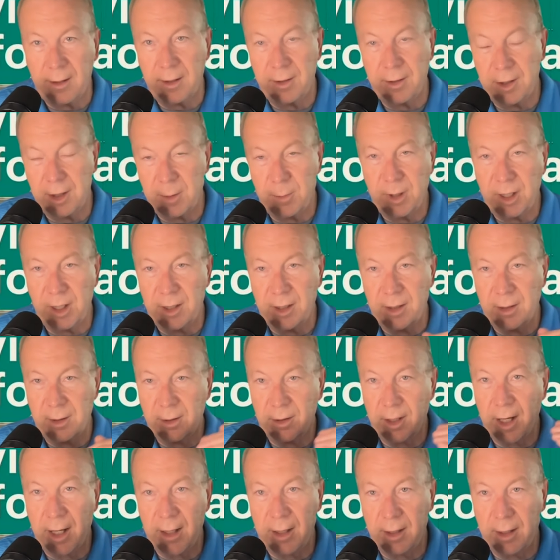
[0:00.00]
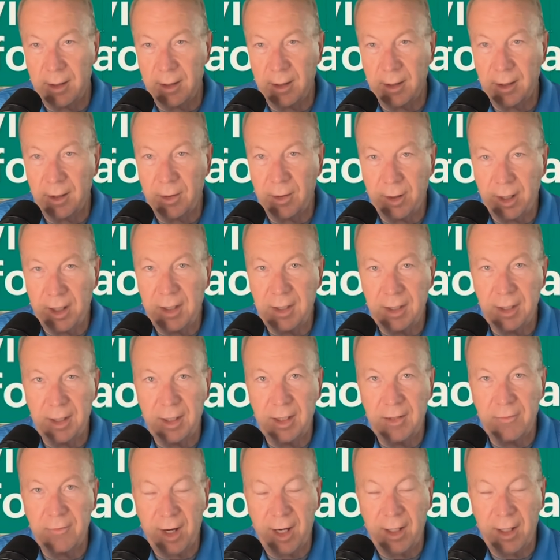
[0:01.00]
It just means they're not increasing
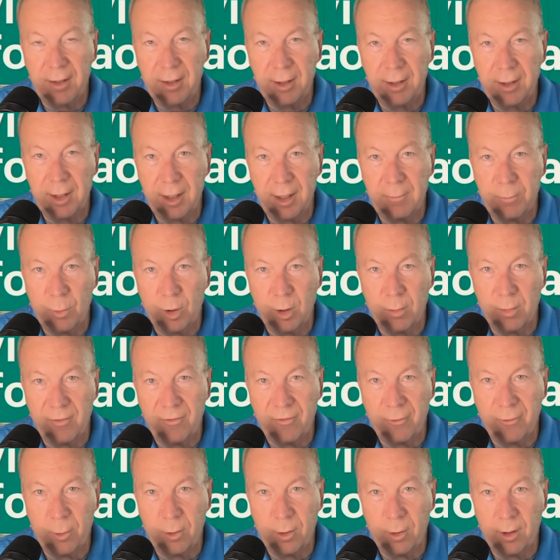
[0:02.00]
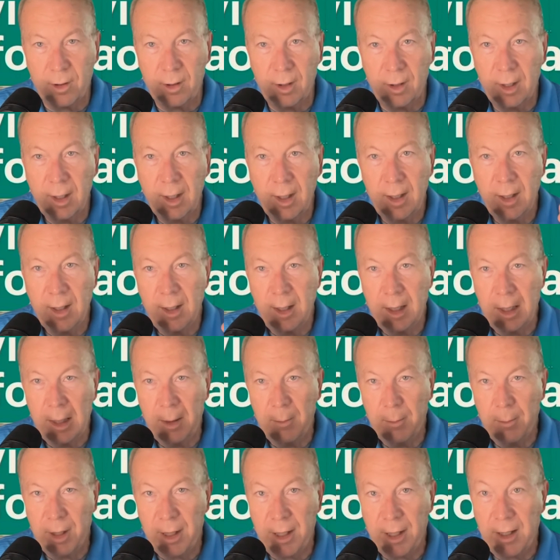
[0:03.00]
as fast as they were before.
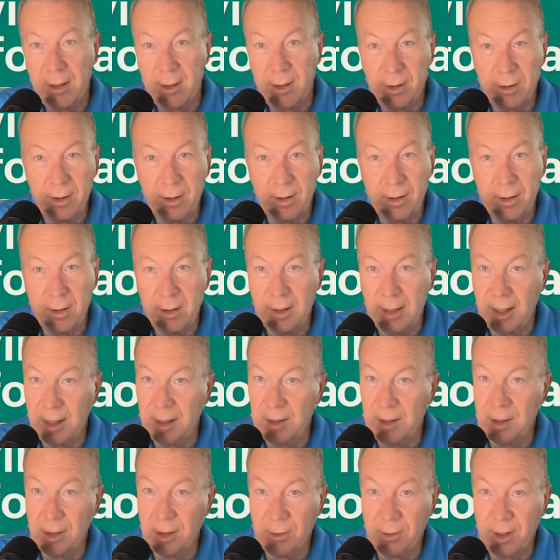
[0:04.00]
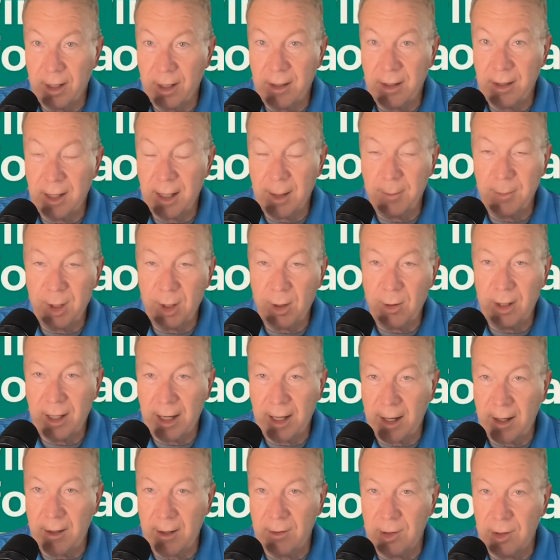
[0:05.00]
But I heard that it's a great time to own a
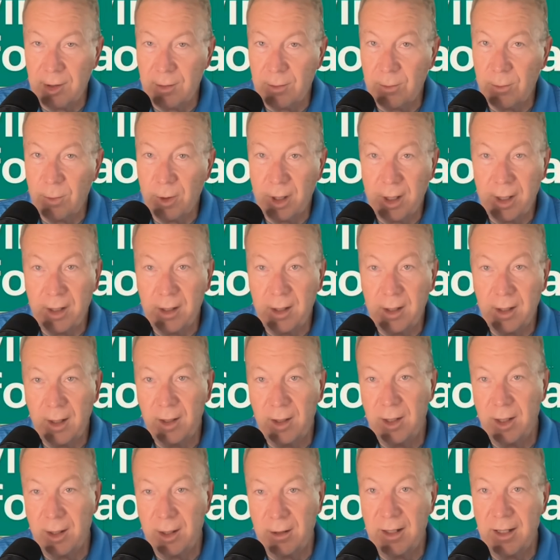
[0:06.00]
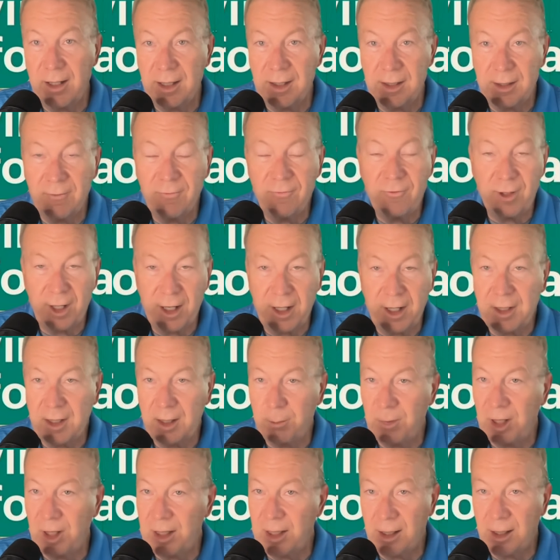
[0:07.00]
house when there is inflation,
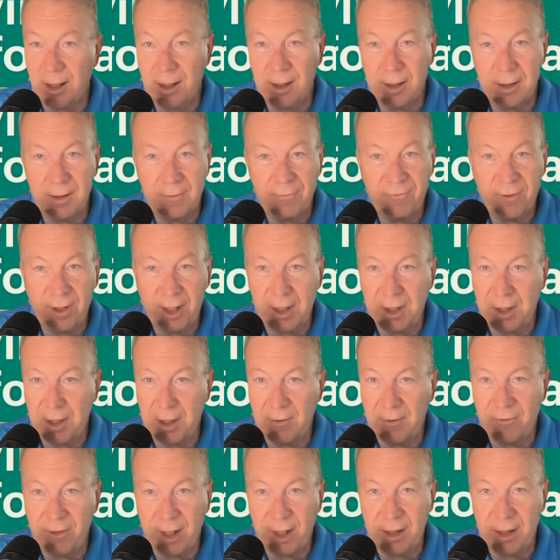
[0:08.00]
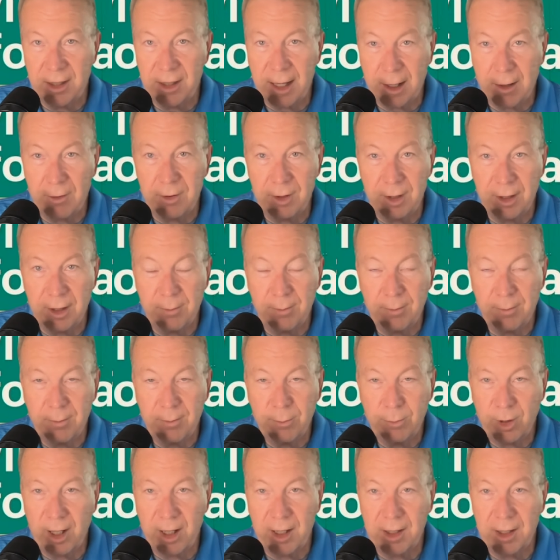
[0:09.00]
because inflation affects housing
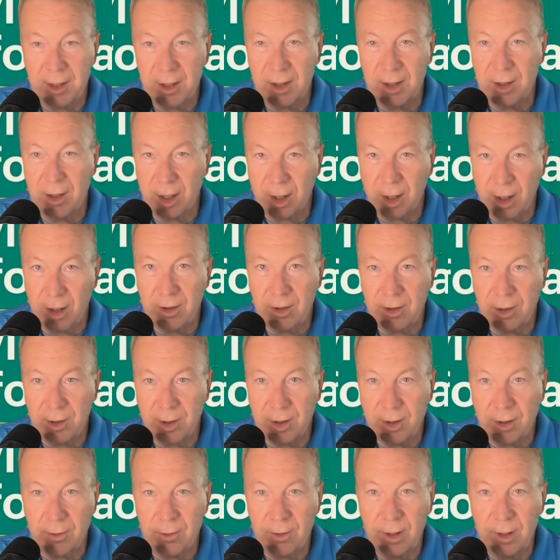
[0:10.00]
prices also.